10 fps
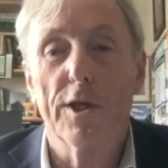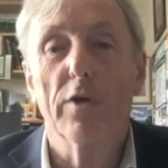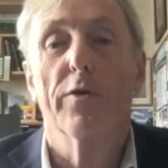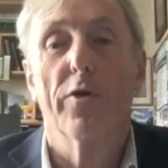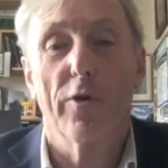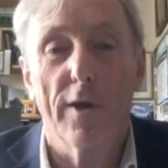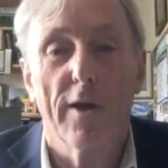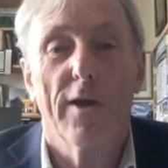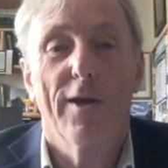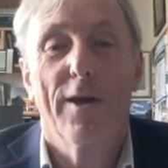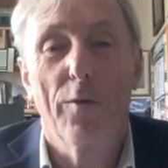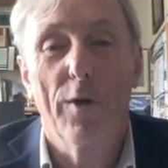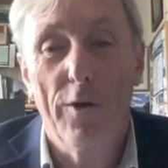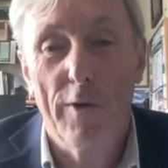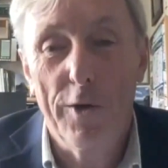territory
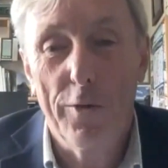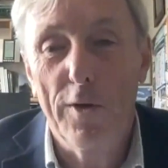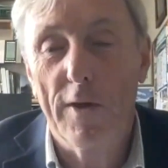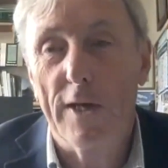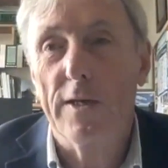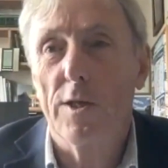when you are doing that.